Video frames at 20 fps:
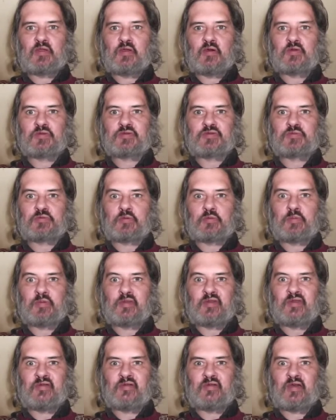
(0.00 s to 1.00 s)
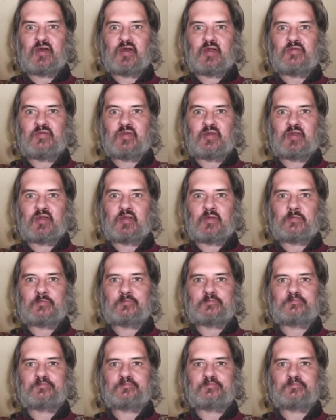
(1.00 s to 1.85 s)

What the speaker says: gods will be arriving,